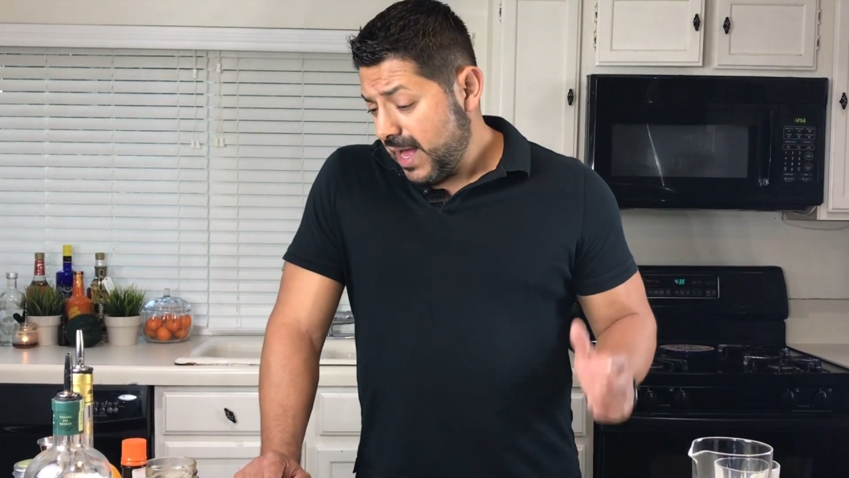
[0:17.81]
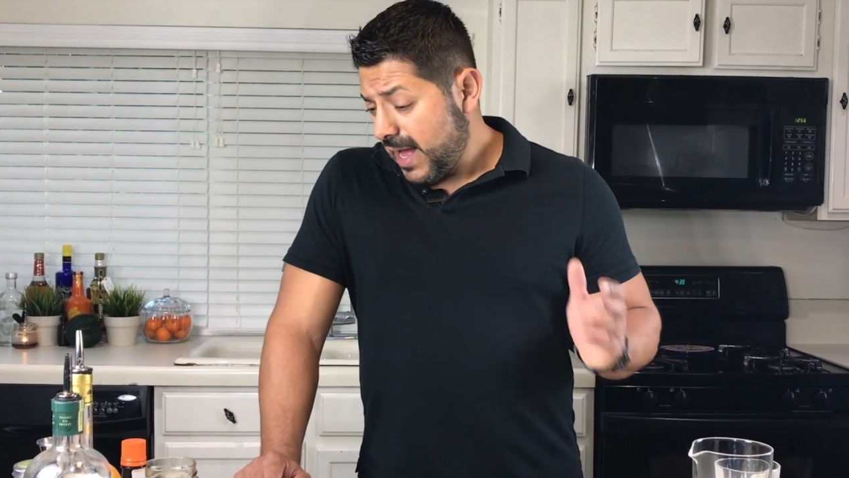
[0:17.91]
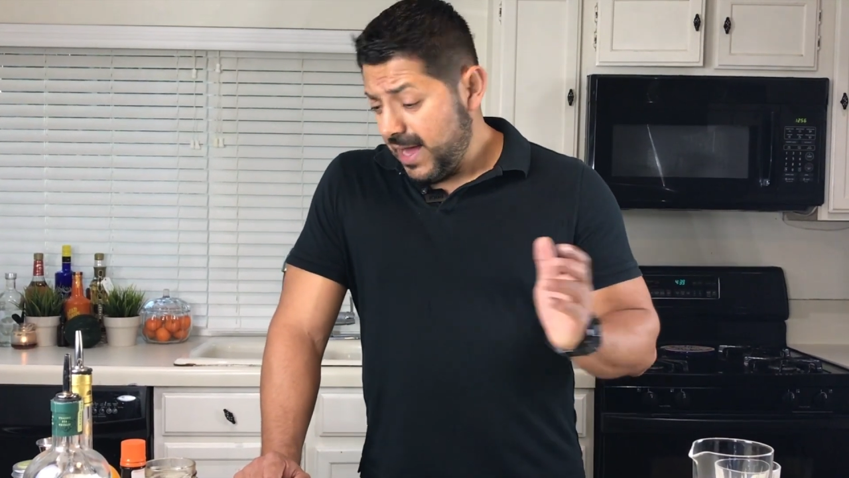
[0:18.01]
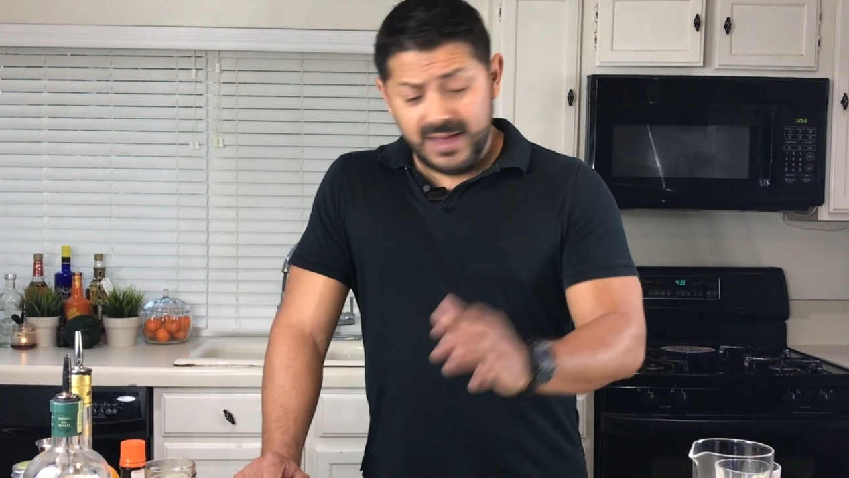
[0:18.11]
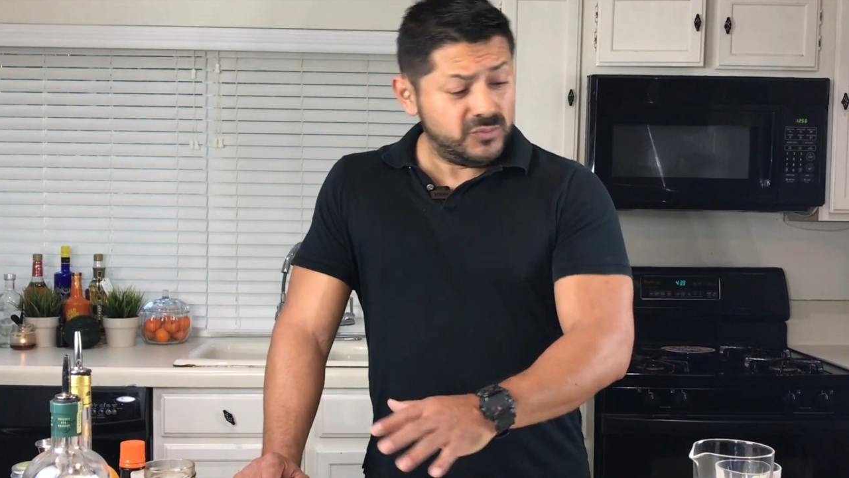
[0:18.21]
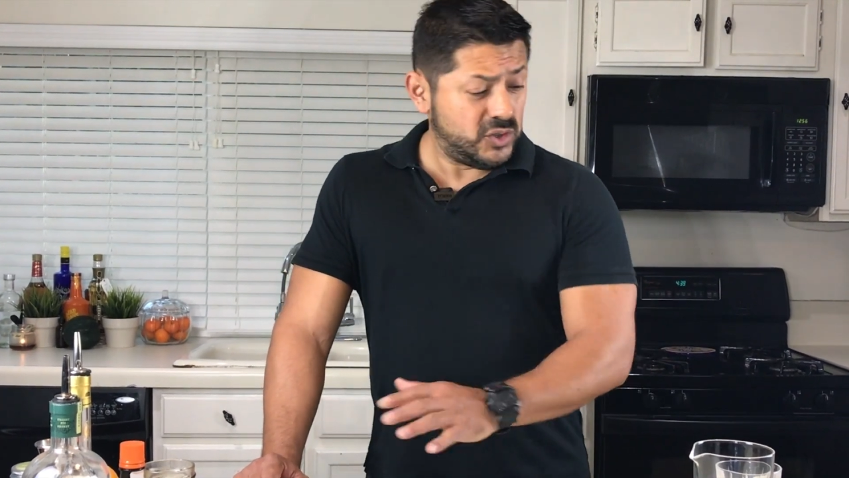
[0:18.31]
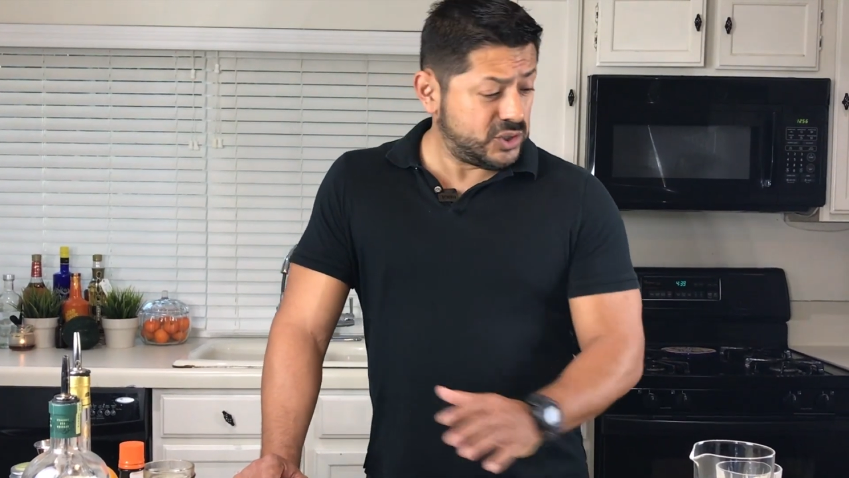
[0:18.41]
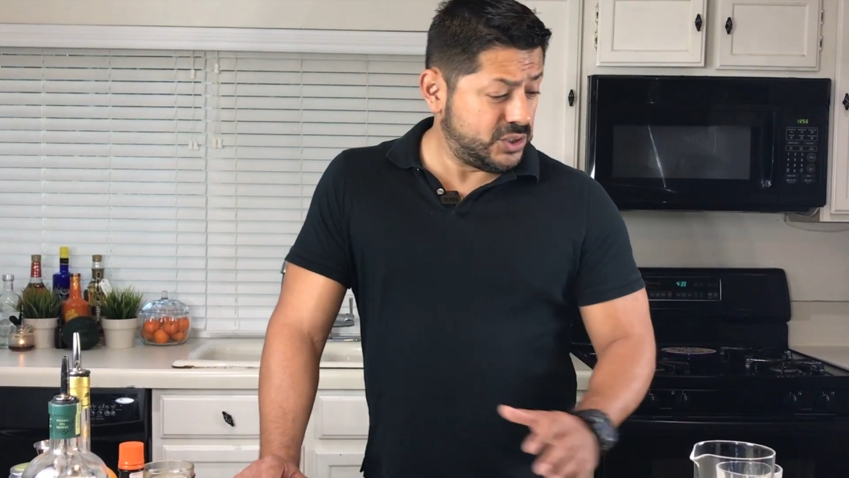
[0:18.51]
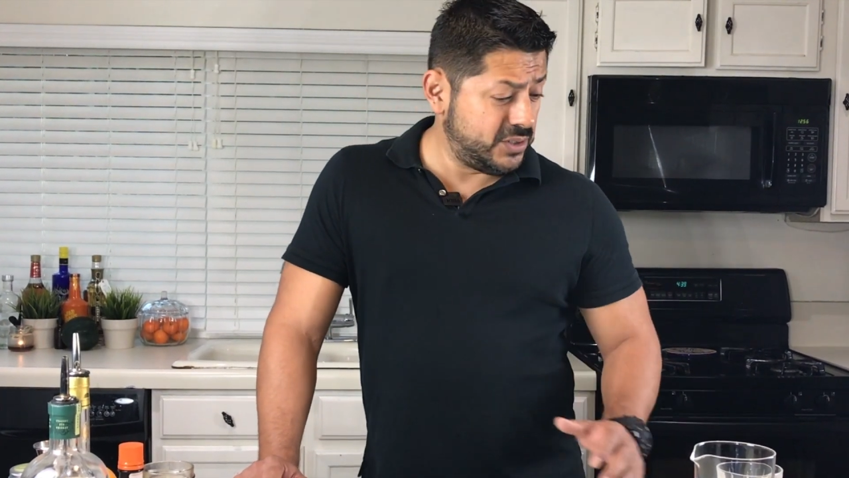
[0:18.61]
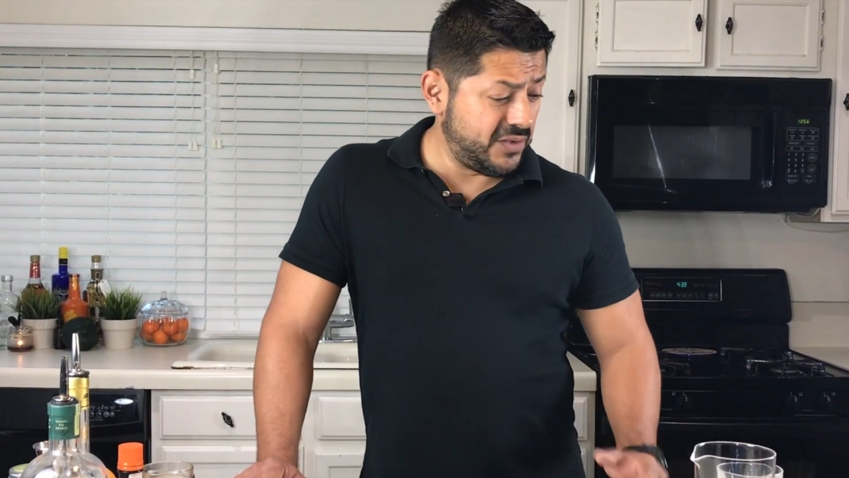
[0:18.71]
I am not
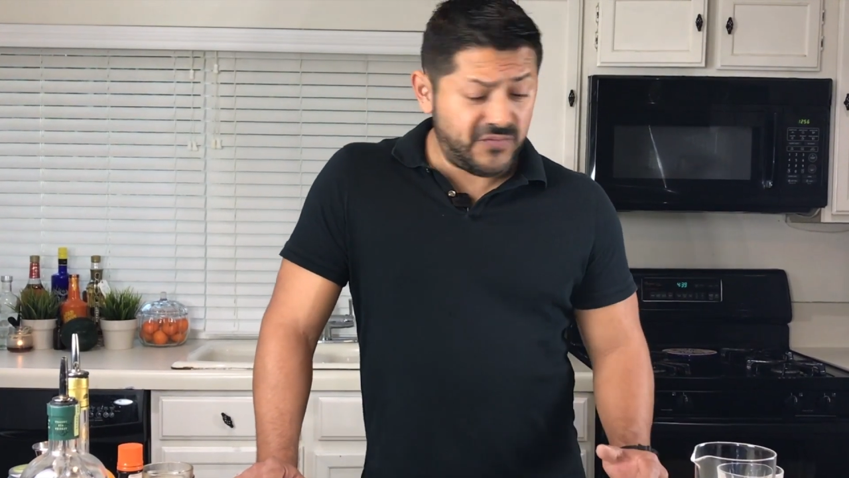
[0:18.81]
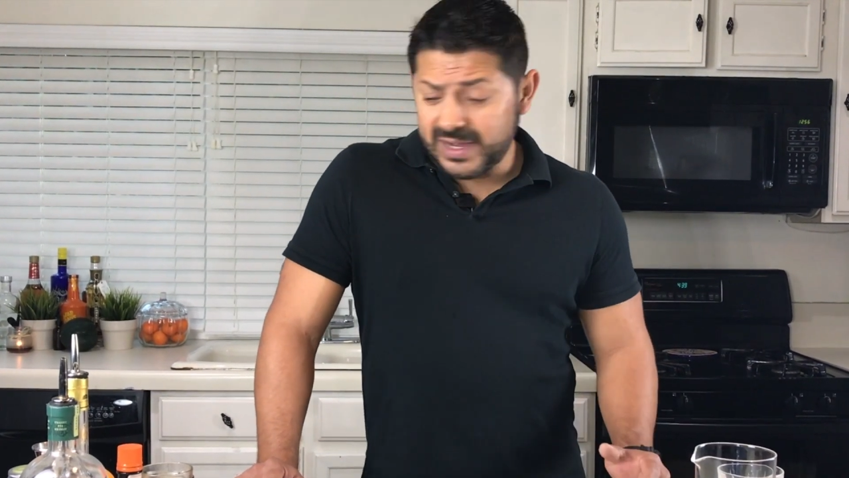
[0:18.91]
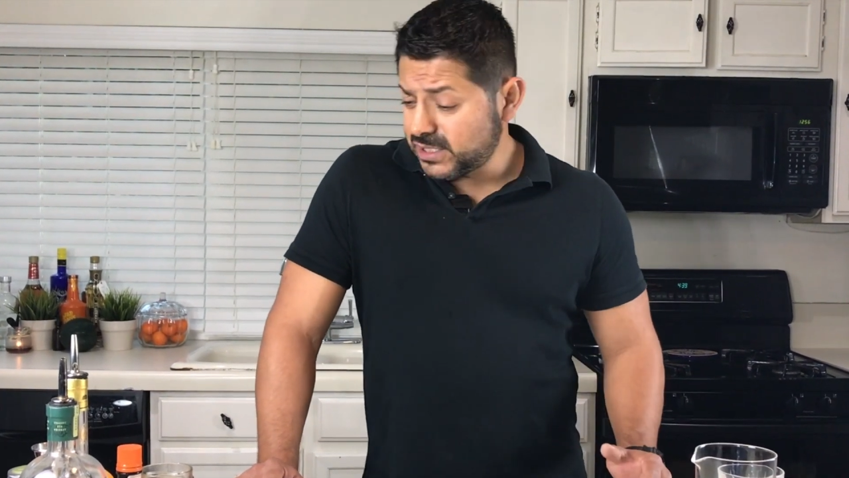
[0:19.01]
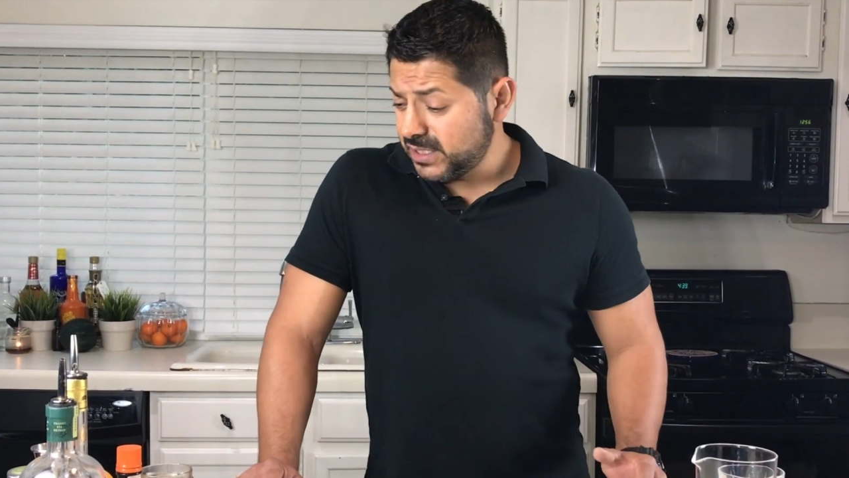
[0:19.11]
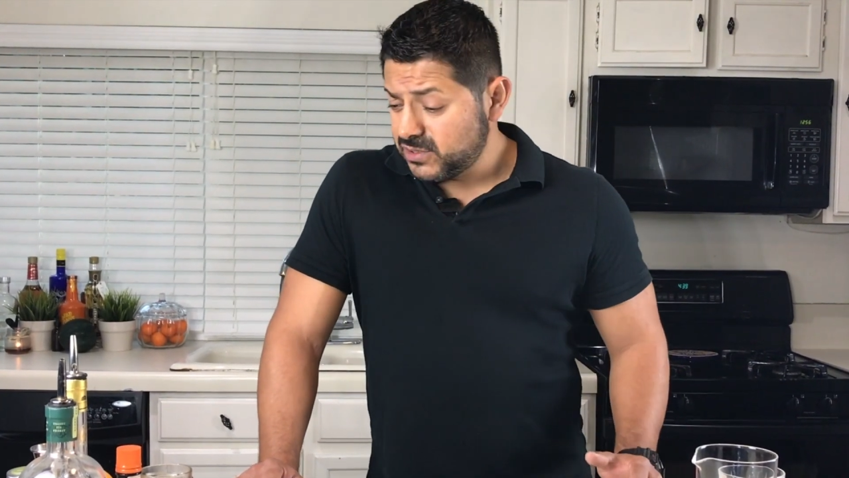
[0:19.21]
sure if actually